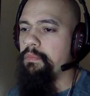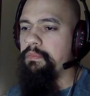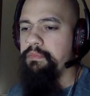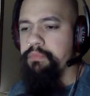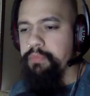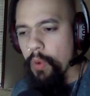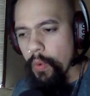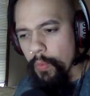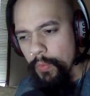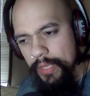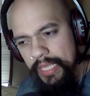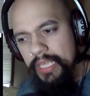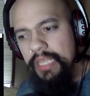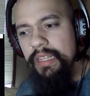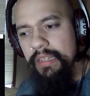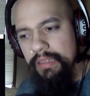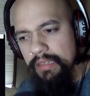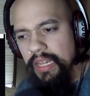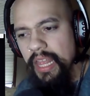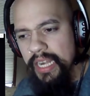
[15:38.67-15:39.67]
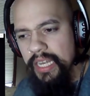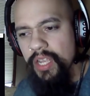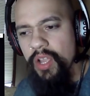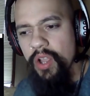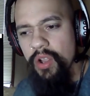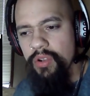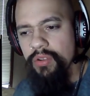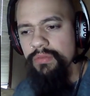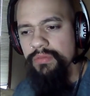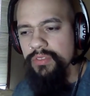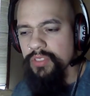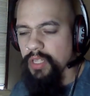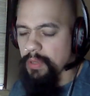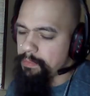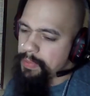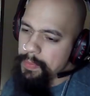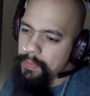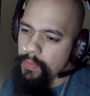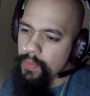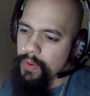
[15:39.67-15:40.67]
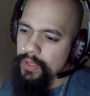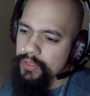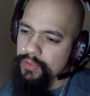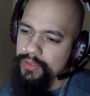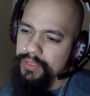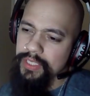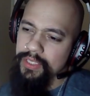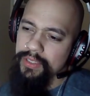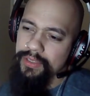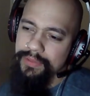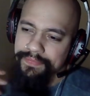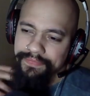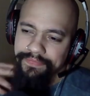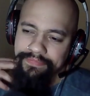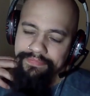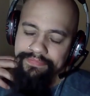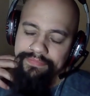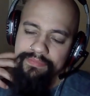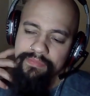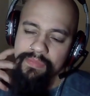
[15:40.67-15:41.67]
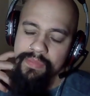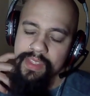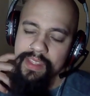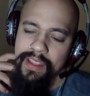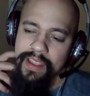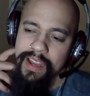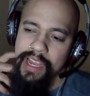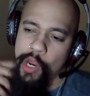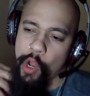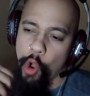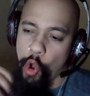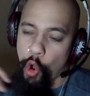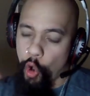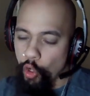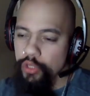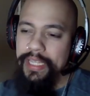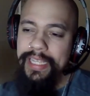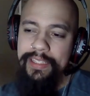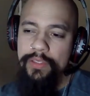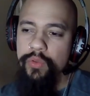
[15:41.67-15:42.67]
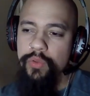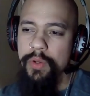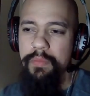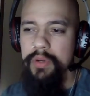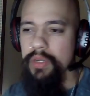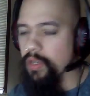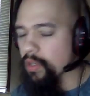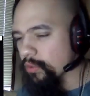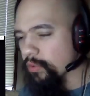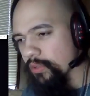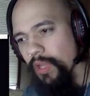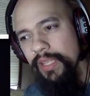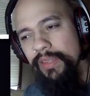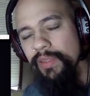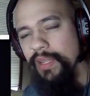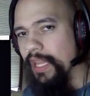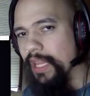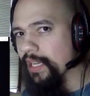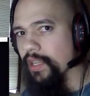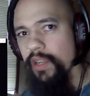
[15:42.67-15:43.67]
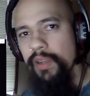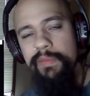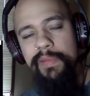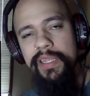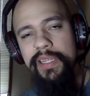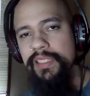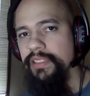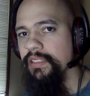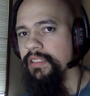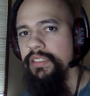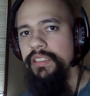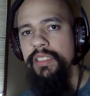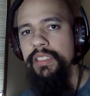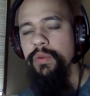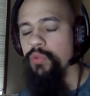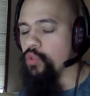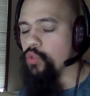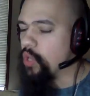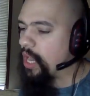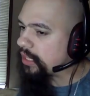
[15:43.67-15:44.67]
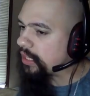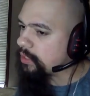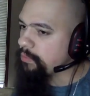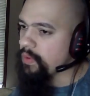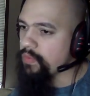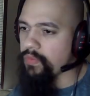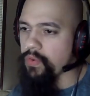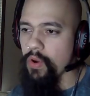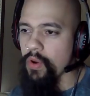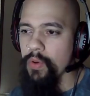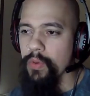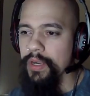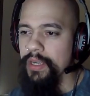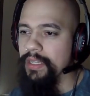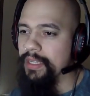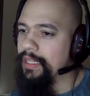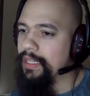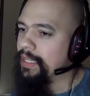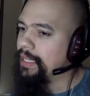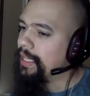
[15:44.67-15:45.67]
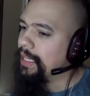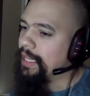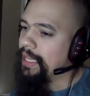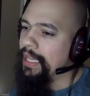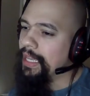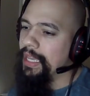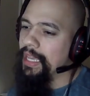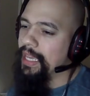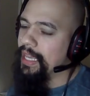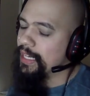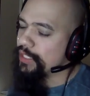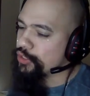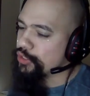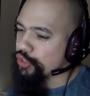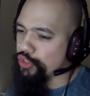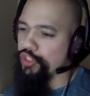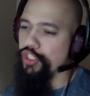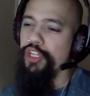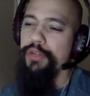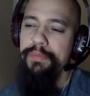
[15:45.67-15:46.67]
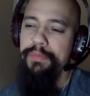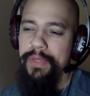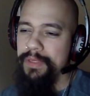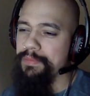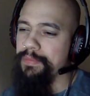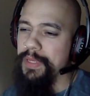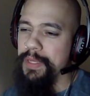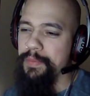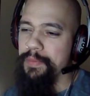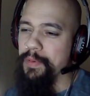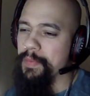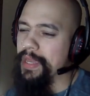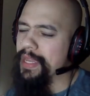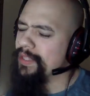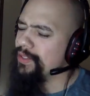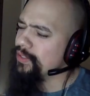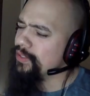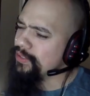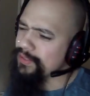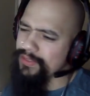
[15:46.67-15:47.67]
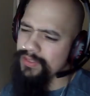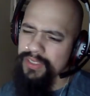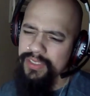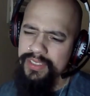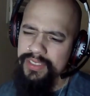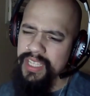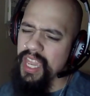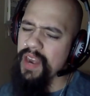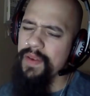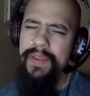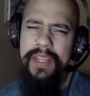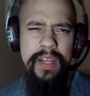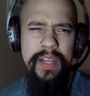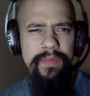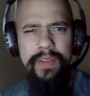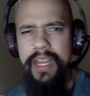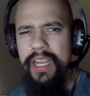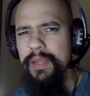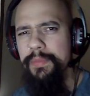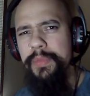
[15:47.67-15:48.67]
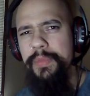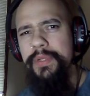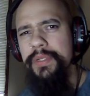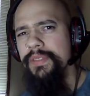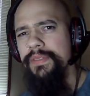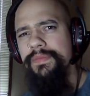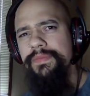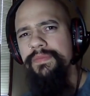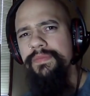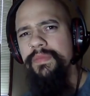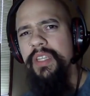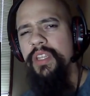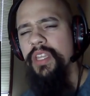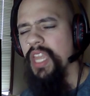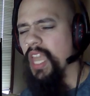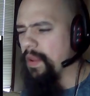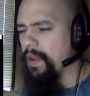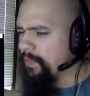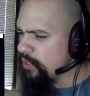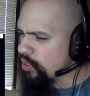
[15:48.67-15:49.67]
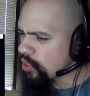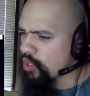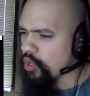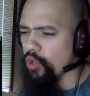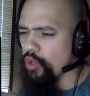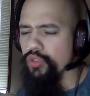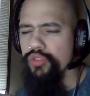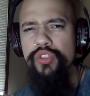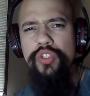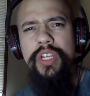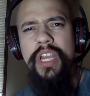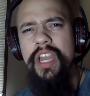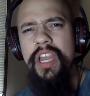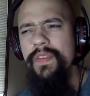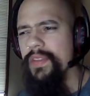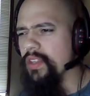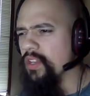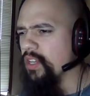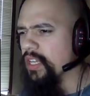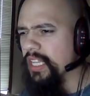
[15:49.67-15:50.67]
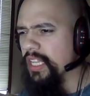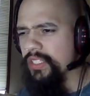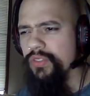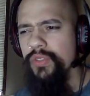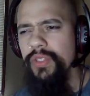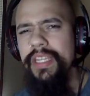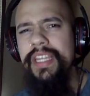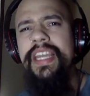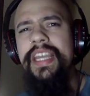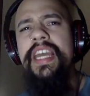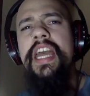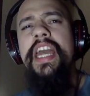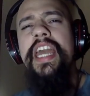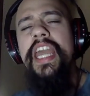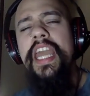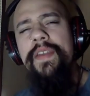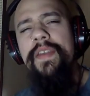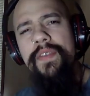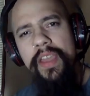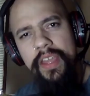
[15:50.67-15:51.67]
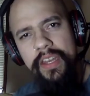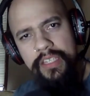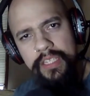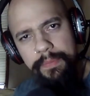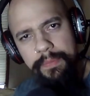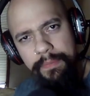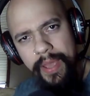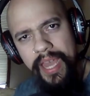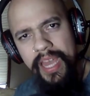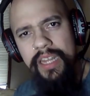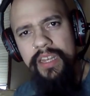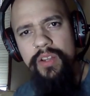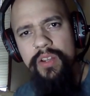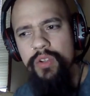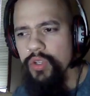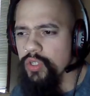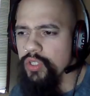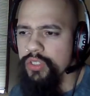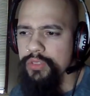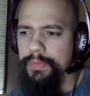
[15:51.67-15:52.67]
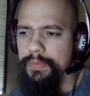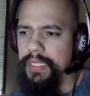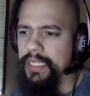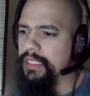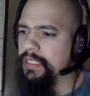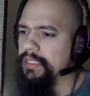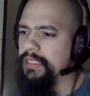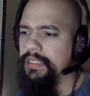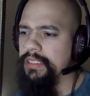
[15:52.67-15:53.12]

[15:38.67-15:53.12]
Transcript: But we let it go. Some people want to still hold into it, but no, you have to let it go, man. You have to move forward. And as a German people, man, just just carry that flag, bro. Carry your culture. Carry your history, even if it's bad or good, man.